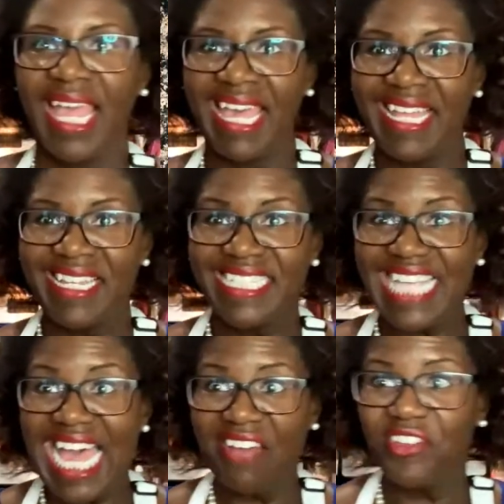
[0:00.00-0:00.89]
and
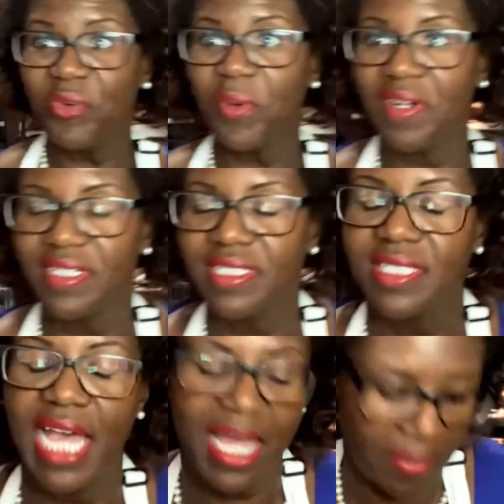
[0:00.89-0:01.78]
it's
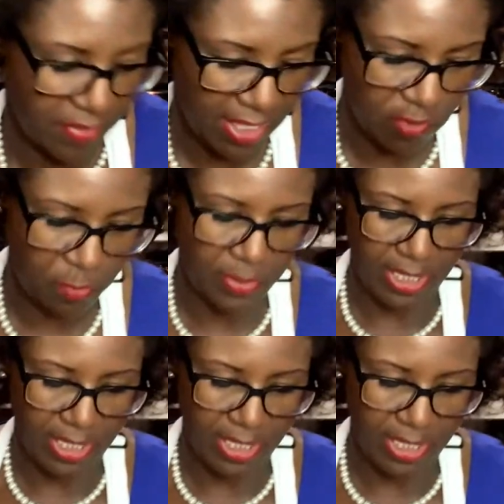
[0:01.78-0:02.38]
afterwards uh, that you've